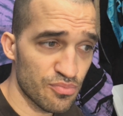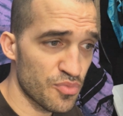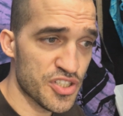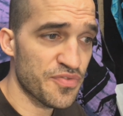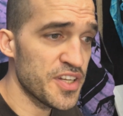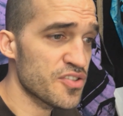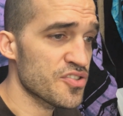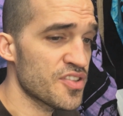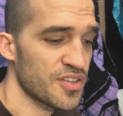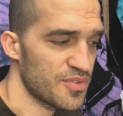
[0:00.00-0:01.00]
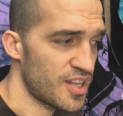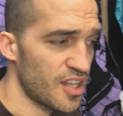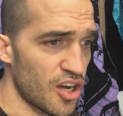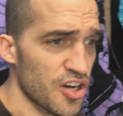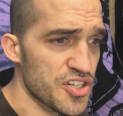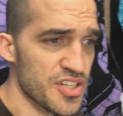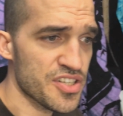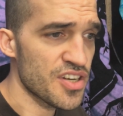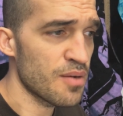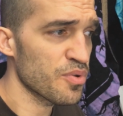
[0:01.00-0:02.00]
which features the
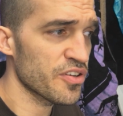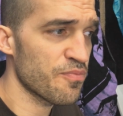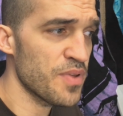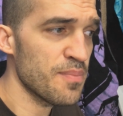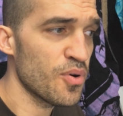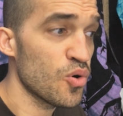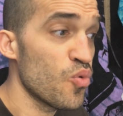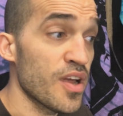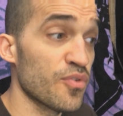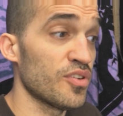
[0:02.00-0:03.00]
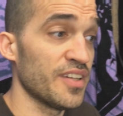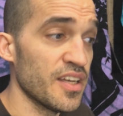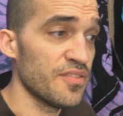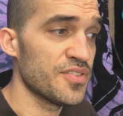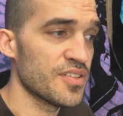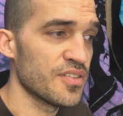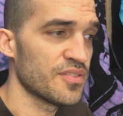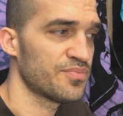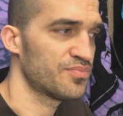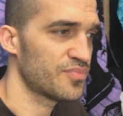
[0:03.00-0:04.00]
largest number of people who ever lived
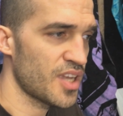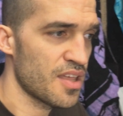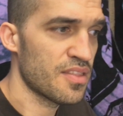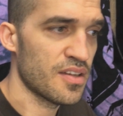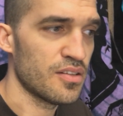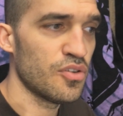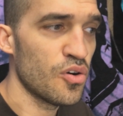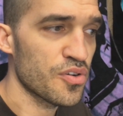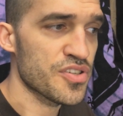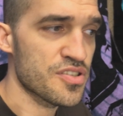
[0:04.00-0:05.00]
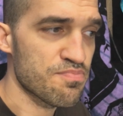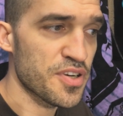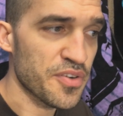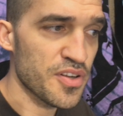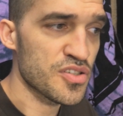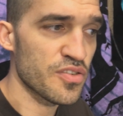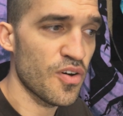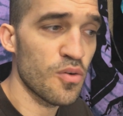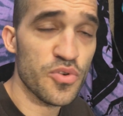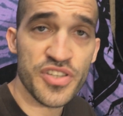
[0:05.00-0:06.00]
and the longest periods of
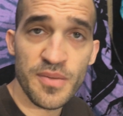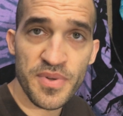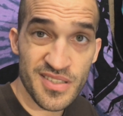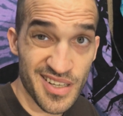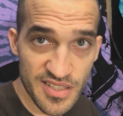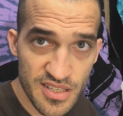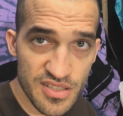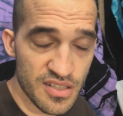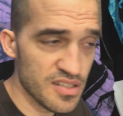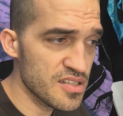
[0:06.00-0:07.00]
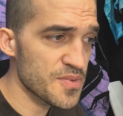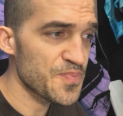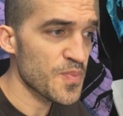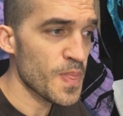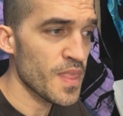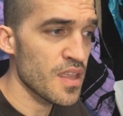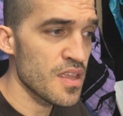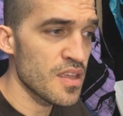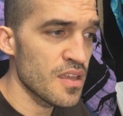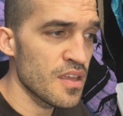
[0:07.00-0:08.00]
Homo sapiens existence,
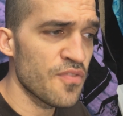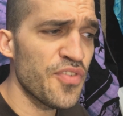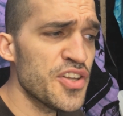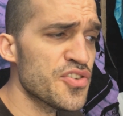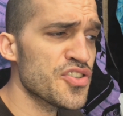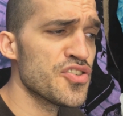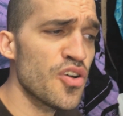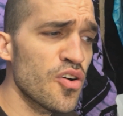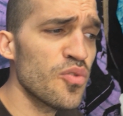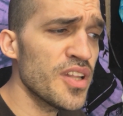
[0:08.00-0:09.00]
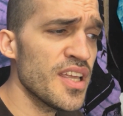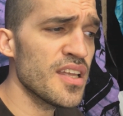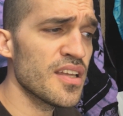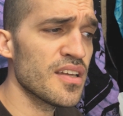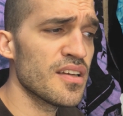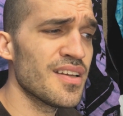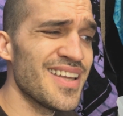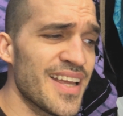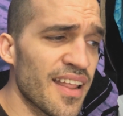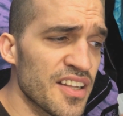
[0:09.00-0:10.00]
features not only
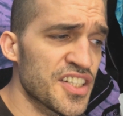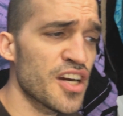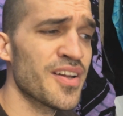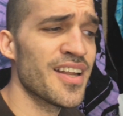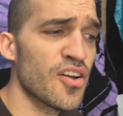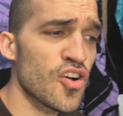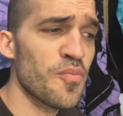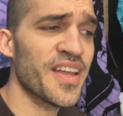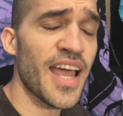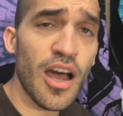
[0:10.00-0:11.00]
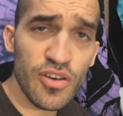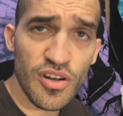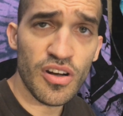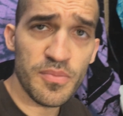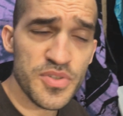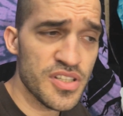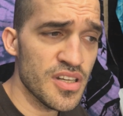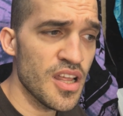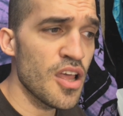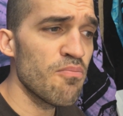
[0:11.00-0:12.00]
egalitarian economic outcomes,
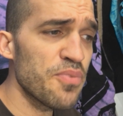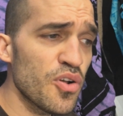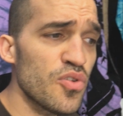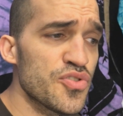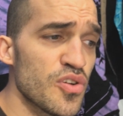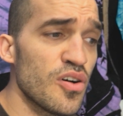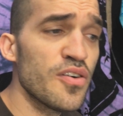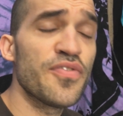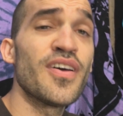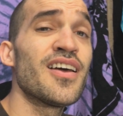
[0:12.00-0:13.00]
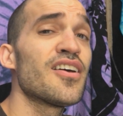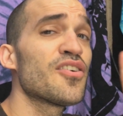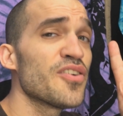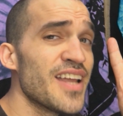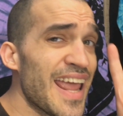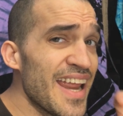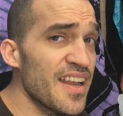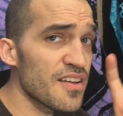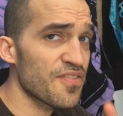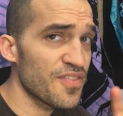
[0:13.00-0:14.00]
but also of
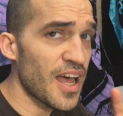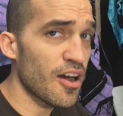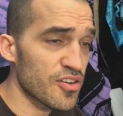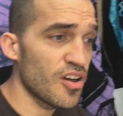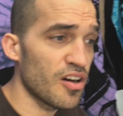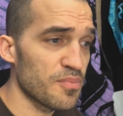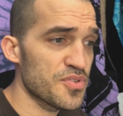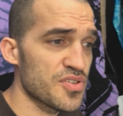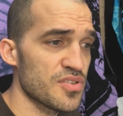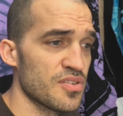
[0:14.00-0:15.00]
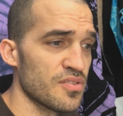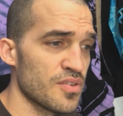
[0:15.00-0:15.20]
creative outcomes.